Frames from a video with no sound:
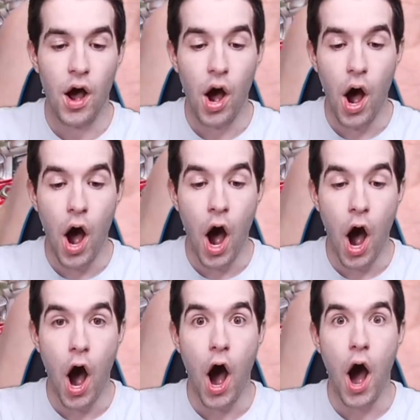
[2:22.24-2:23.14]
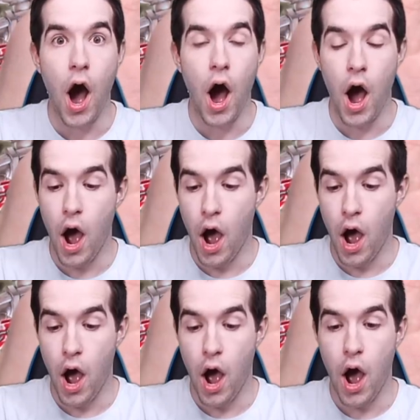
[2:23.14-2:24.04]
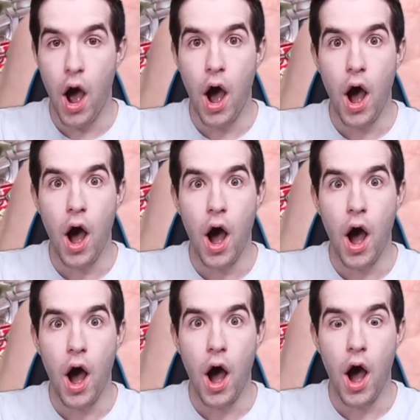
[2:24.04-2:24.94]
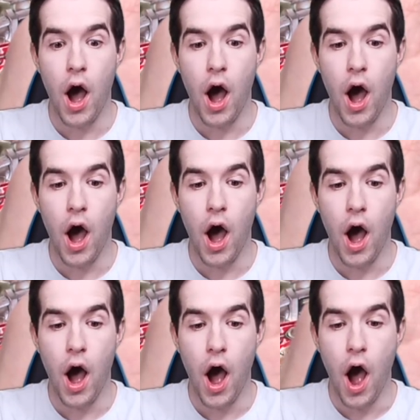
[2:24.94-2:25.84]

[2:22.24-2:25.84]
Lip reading: [no speech]